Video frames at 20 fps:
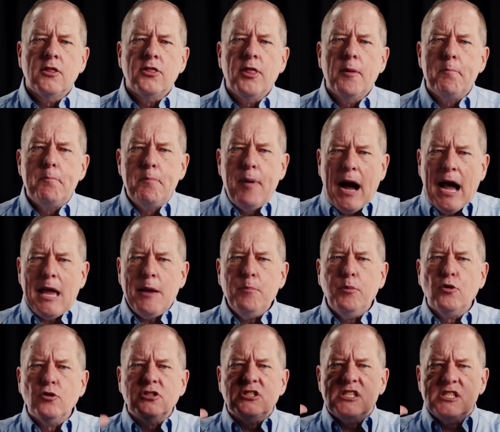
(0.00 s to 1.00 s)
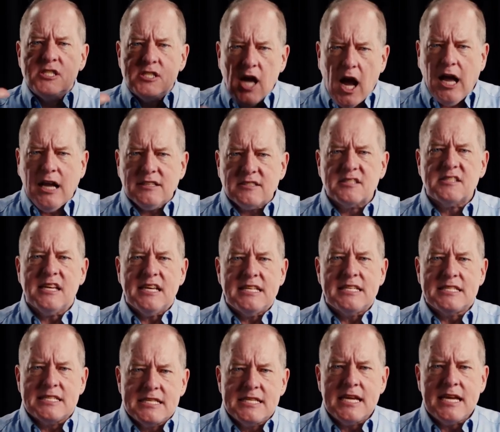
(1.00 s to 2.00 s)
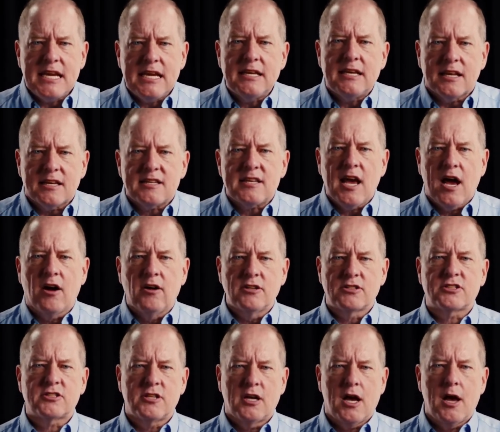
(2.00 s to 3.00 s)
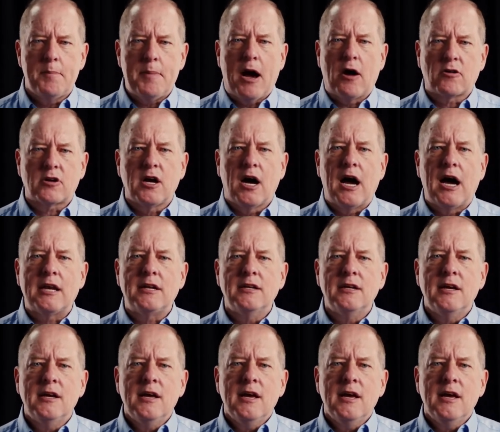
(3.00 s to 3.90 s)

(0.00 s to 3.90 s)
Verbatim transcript: the Bible does indeed tell us about God,